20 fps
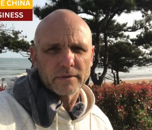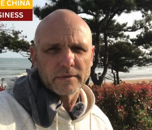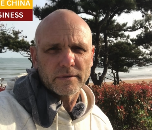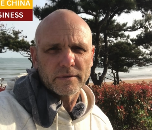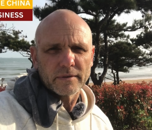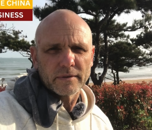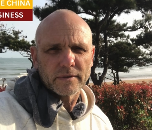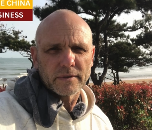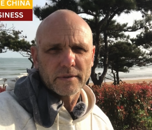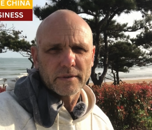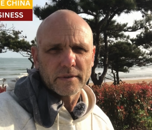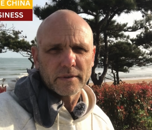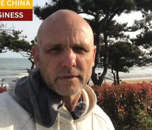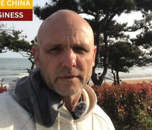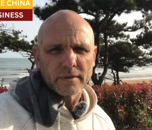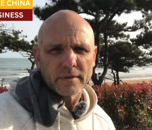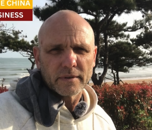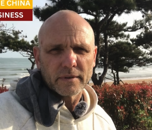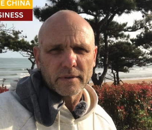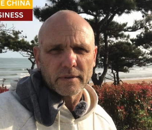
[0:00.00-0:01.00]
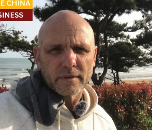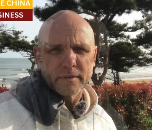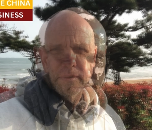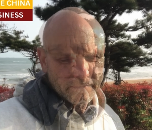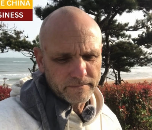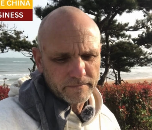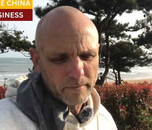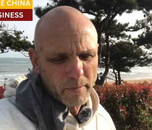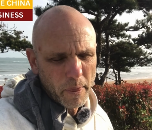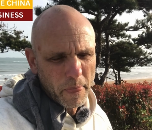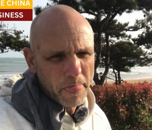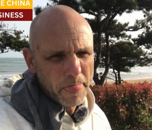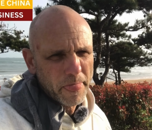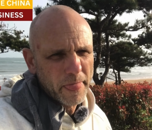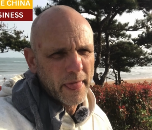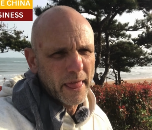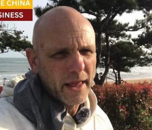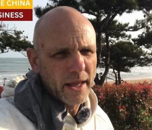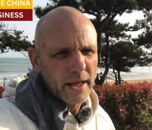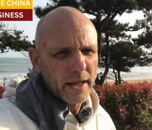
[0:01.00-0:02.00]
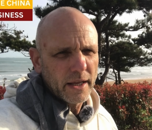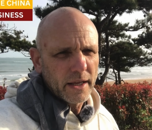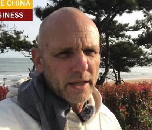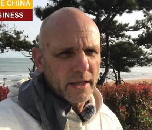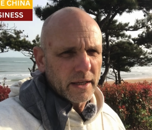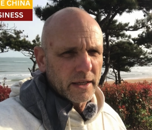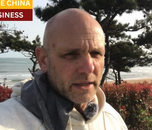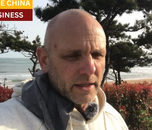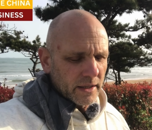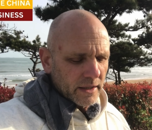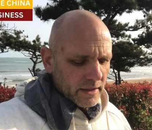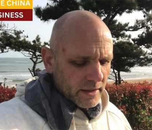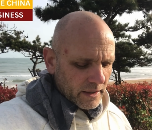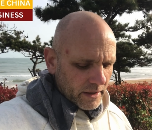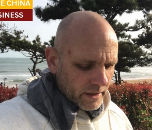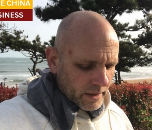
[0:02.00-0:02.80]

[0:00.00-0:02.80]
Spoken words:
(silence)